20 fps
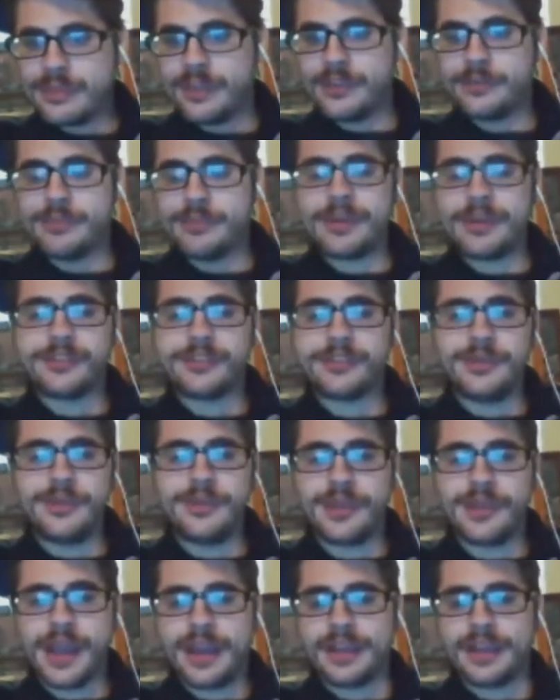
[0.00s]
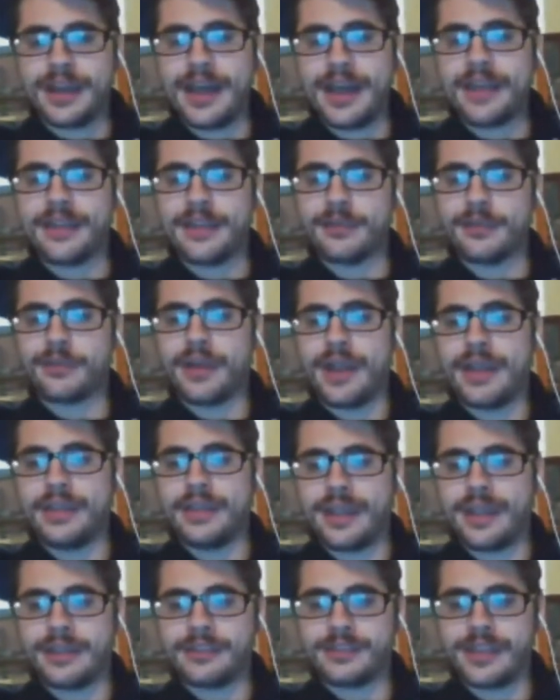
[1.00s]
especially when you got a guy like Ryan
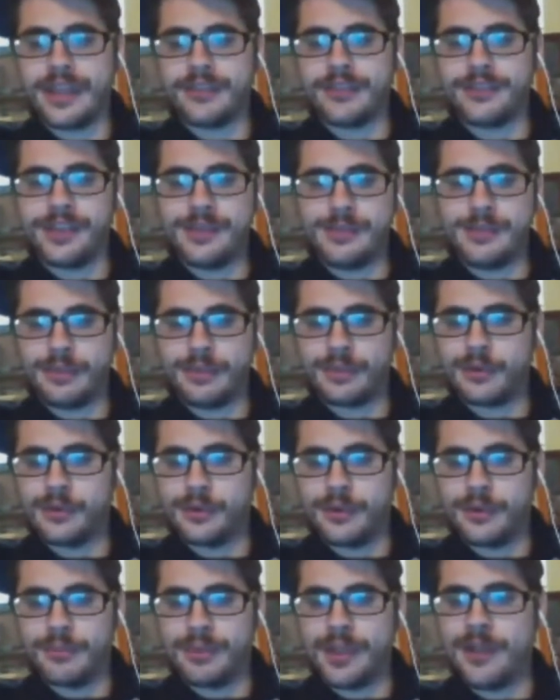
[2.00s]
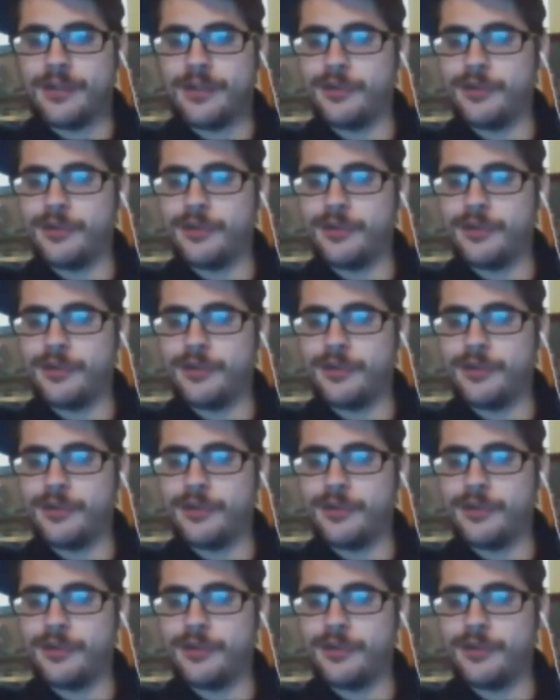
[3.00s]
Getzlaf teaming with Corey Perry,